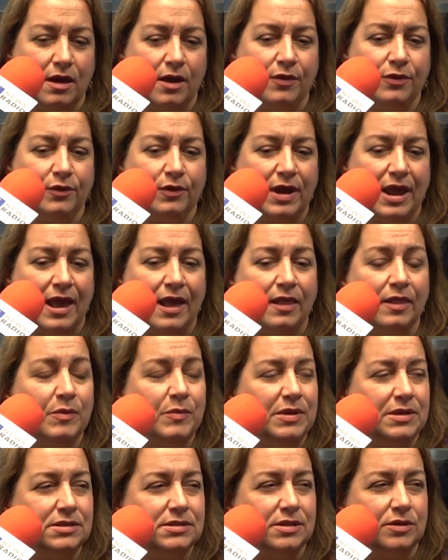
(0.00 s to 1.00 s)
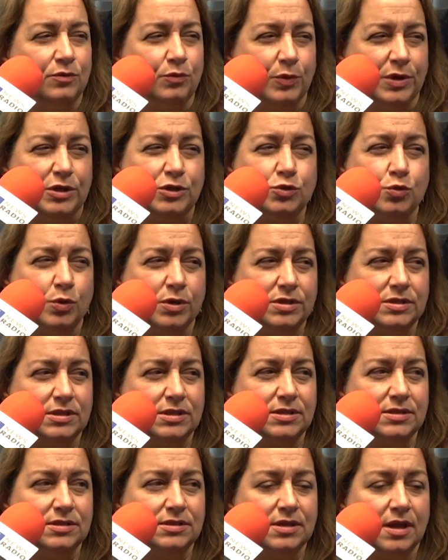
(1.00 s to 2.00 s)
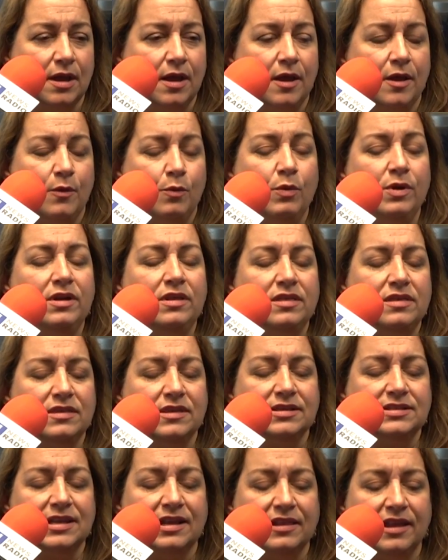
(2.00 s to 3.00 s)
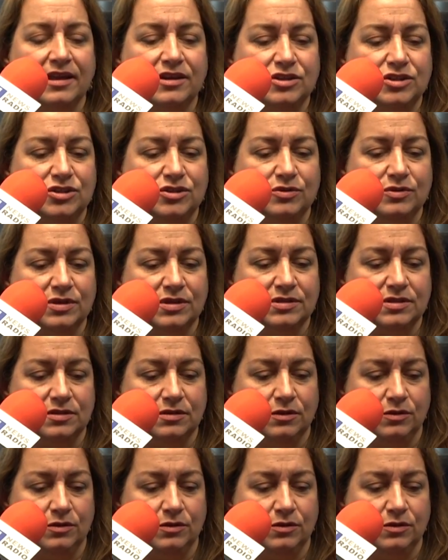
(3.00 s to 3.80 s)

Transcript: other elements and resources. One of the things I like to do is,